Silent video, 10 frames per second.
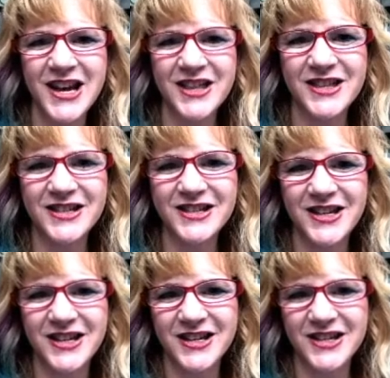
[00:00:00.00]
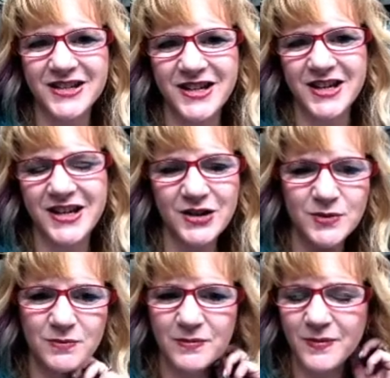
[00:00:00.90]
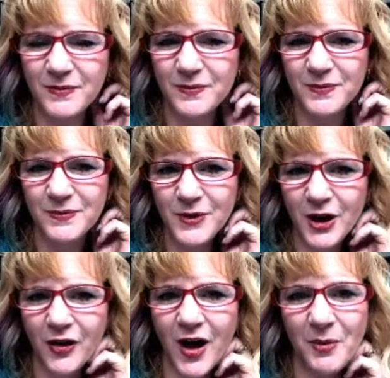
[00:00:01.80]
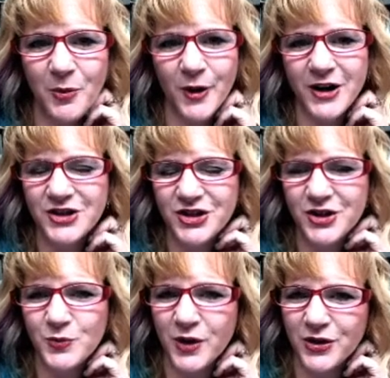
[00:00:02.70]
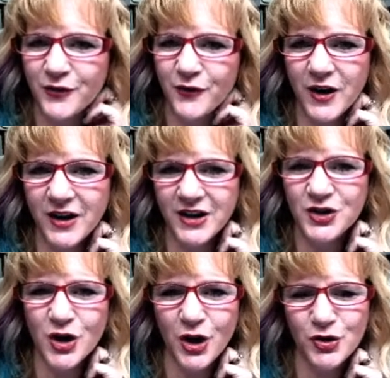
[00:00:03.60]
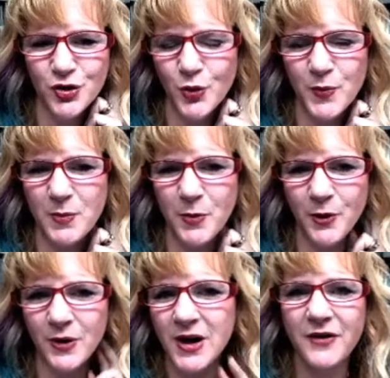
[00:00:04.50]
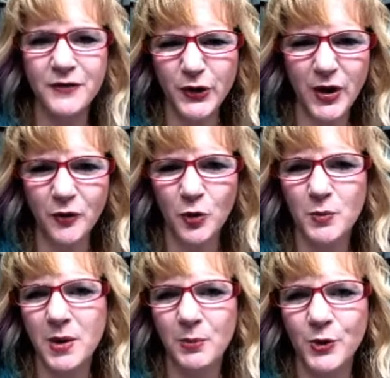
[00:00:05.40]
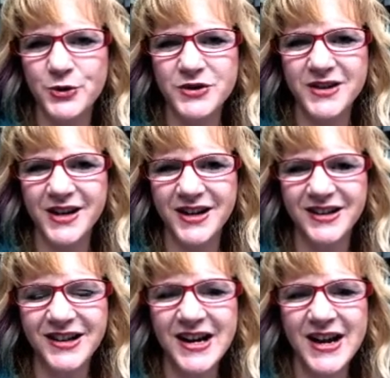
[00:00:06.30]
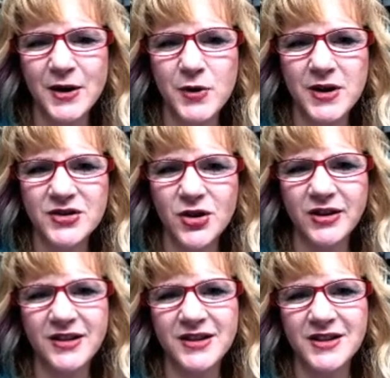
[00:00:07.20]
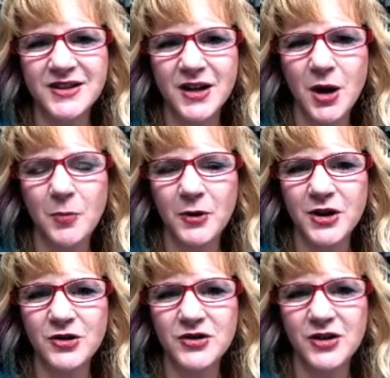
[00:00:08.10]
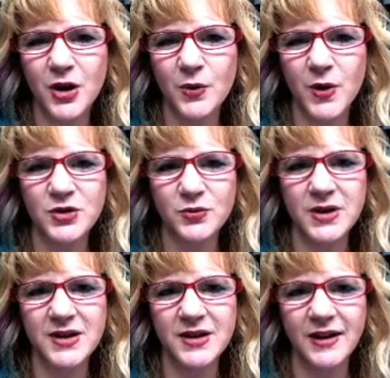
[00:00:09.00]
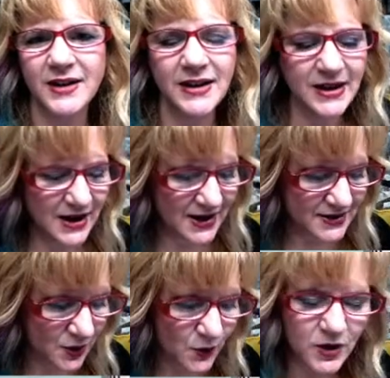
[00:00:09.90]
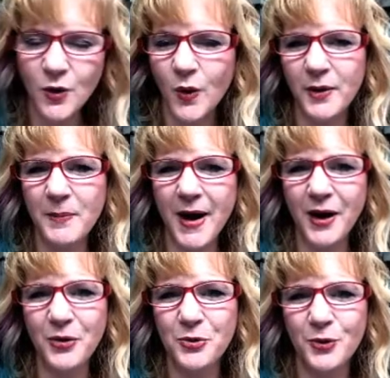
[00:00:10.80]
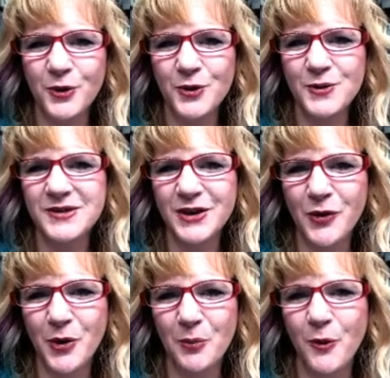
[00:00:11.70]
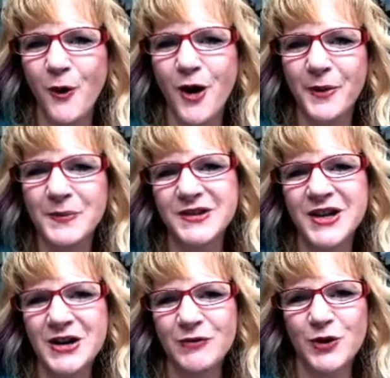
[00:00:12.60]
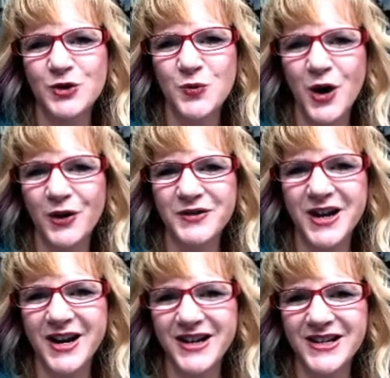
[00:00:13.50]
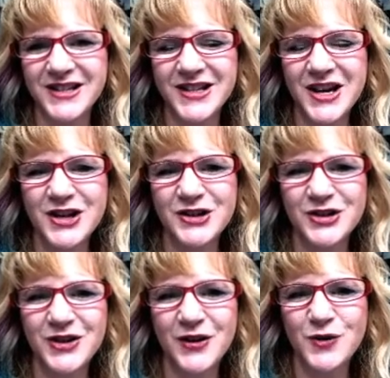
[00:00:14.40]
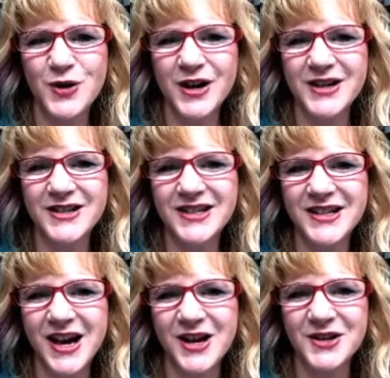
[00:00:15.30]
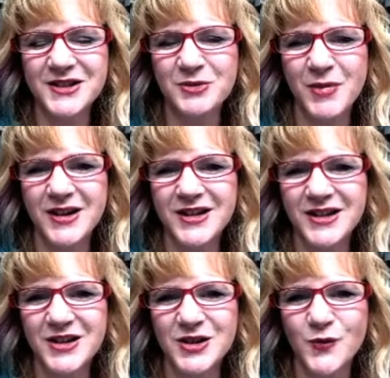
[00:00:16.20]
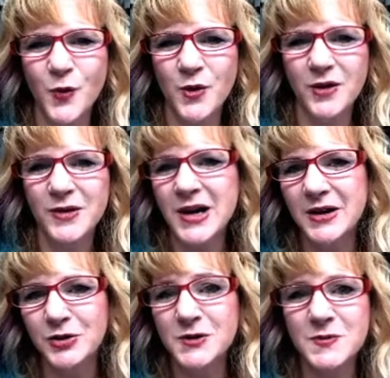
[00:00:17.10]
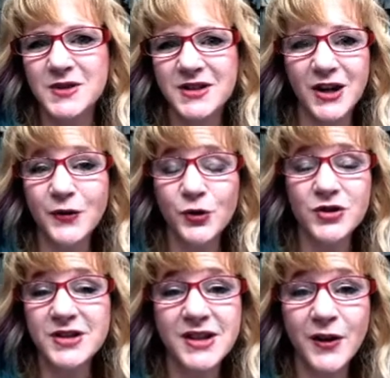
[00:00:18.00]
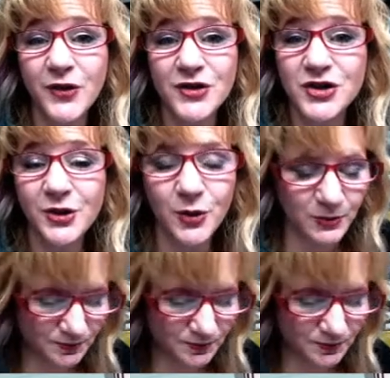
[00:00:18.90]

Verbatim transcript: This is the collaboration with the Friendly Junk Journal people, several members there. We started this a couple years ago, Rachel Reed and I, and so we're going back through different prompts for 12 days to give you guys and gals some ideas for Christmas gifts or just gifts in general.